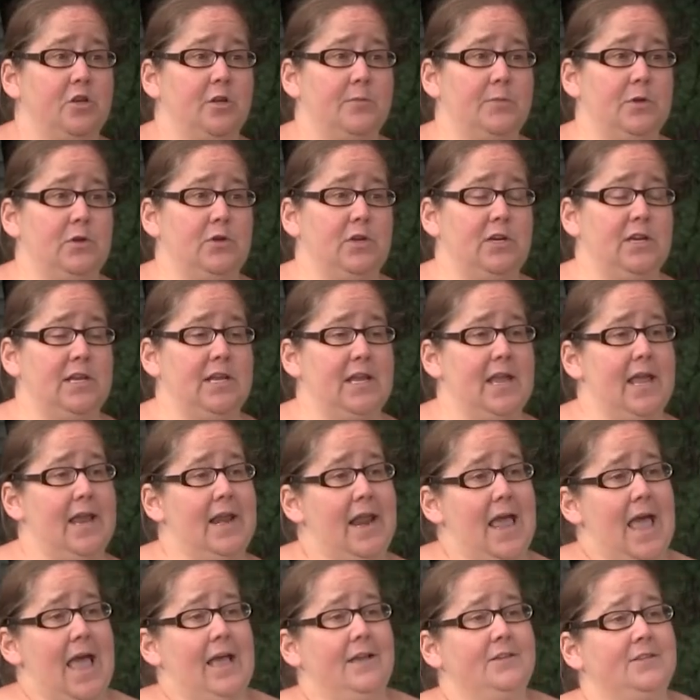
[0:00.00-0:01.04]
community
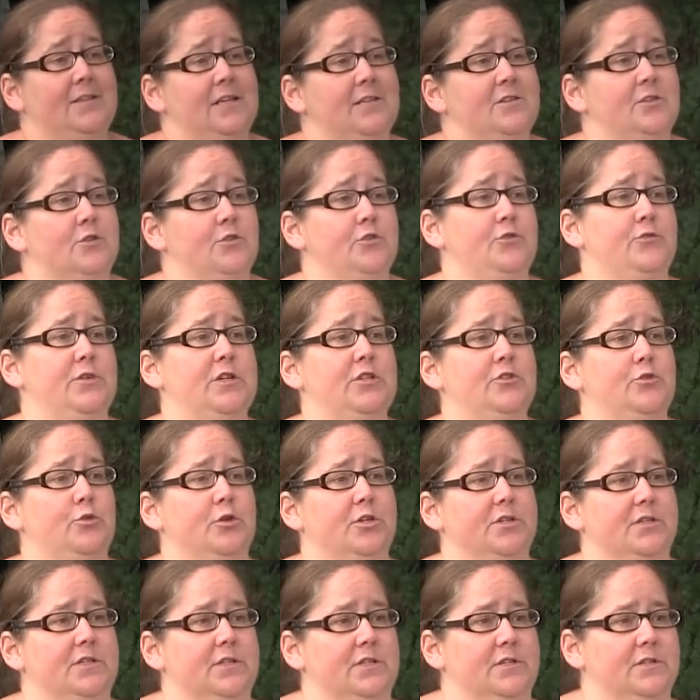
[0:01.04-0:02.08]
and access those
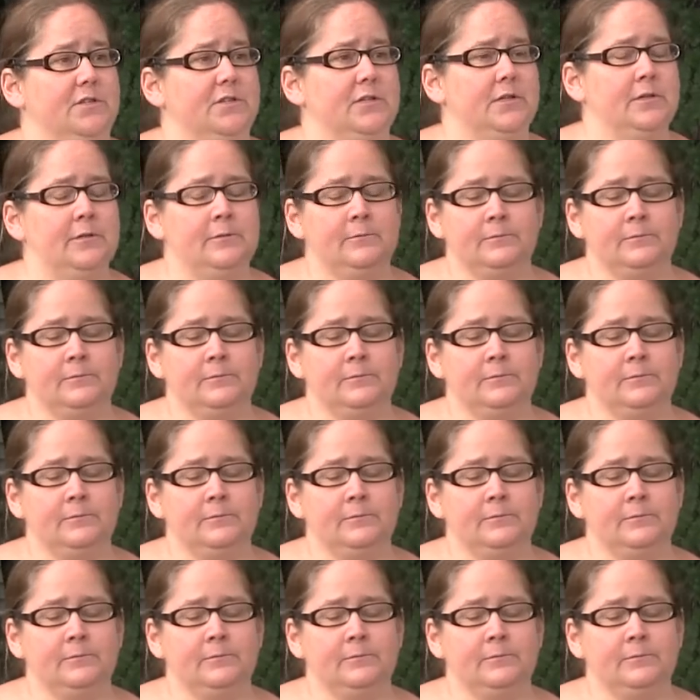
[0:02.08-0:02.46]
resources.